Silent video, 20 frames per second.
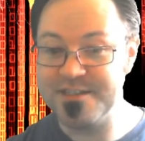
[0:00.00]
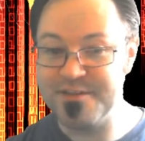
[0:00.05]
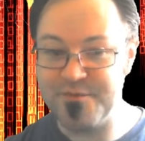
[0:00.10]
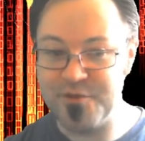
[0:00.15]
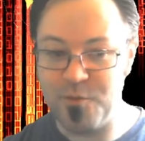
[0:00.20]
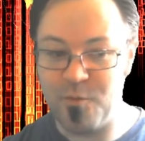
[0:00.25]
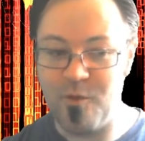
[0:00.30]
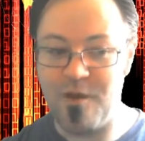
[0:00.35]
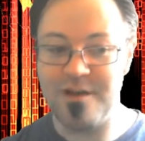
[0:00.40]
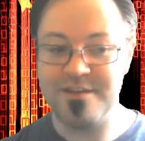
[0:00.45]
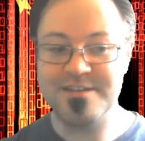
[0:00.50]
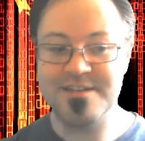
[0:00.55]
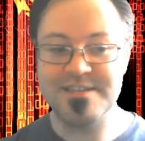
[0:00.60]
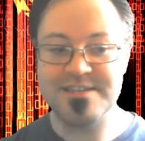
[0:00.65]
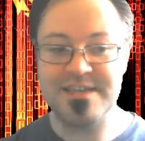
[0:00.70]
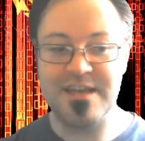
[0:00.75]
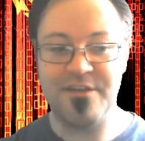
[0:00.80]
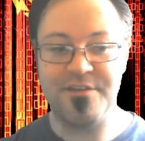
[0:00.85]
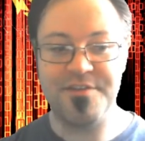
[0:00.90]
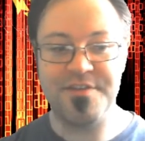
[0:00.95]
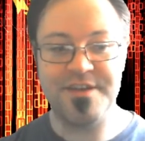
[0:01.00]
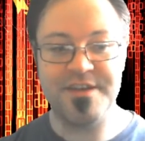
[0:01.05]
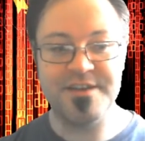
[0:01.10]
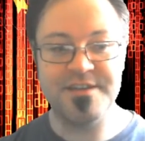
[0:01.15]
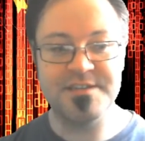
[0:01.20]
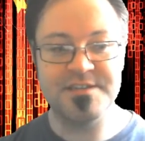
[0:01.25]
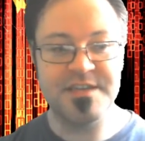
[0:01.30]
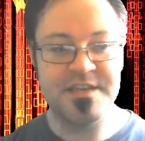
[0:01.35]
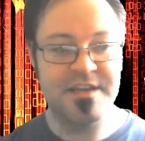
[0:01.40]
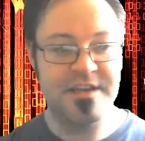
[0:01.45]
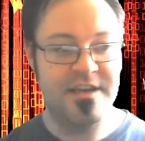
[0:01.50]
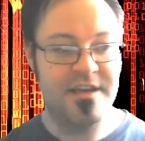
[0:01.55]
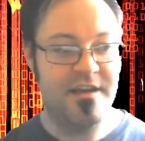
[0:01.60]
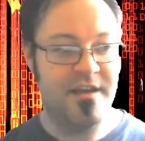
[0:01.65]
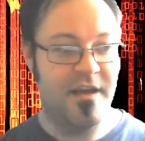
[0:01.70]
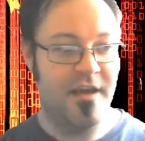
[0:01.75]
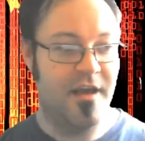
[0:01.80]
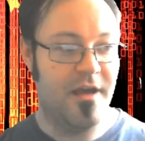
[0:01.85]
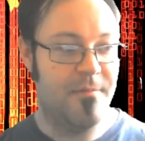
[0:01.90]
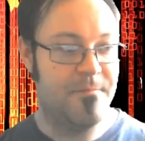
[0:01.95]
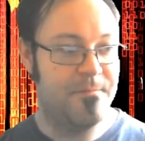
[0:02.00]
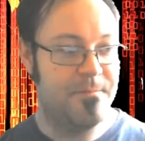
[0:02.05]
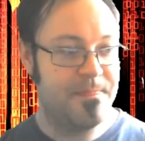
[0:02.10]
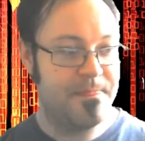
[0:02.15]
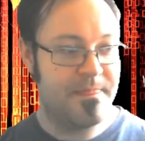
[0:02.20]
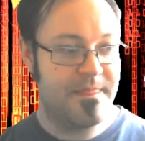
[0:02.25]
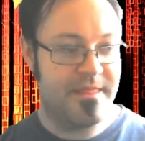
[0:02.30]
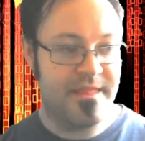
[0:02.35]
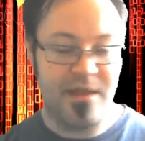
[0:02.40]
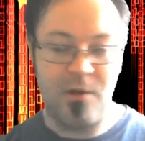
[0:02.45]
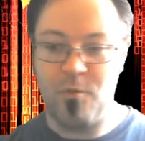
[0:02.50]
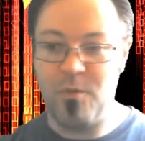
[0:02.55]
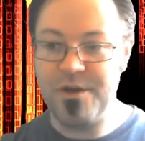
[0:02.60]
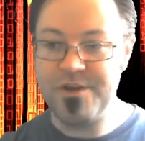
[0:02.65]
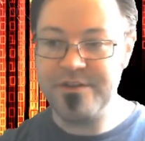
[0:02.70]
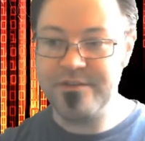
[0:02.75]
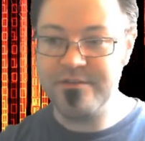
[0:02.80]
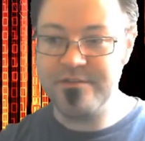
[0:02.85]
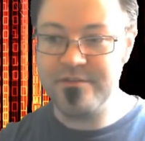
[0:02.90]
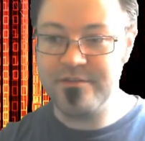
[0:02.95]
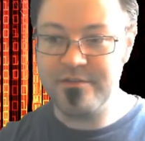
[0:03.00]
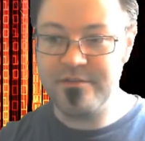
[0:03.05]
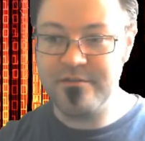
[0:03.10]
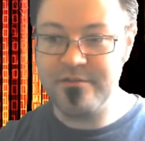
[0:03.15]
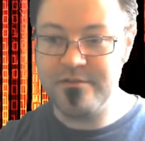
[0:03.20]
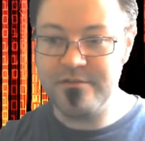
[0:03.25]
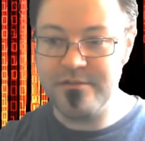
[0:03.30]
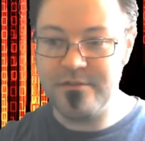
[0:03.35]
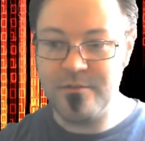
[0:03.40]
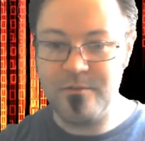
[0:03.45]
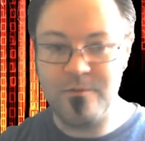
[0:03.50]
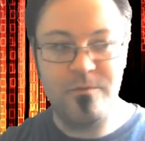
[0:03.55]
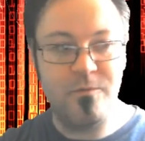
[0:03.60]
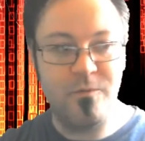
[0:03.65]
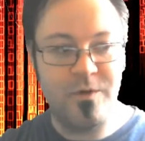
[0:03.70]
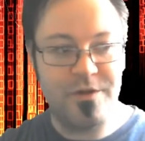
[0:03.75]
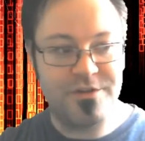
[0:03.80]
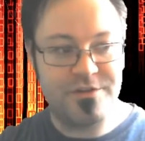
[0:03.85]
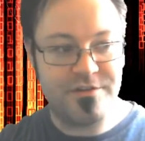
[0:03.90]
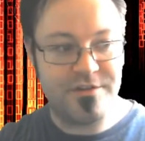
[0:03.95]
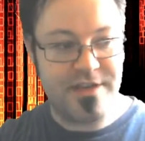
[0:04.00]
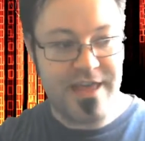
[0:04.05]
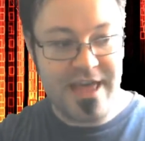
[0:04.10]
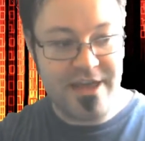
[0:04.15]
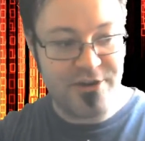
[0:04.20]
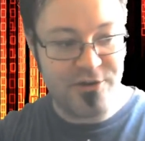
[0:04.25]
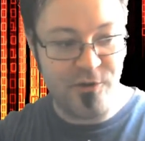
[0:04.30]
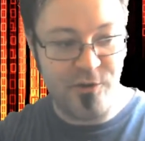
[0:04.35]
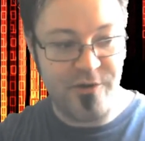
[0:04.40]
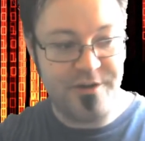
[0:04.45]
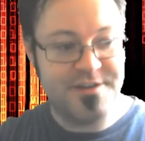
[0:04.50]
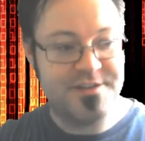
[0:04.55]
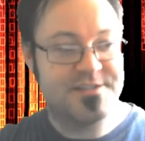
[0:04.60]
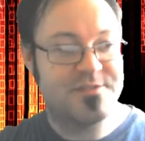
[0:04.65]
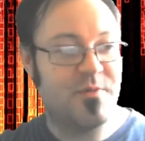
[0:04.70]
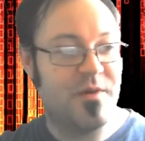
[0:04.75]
If you want to sell things, now what categories?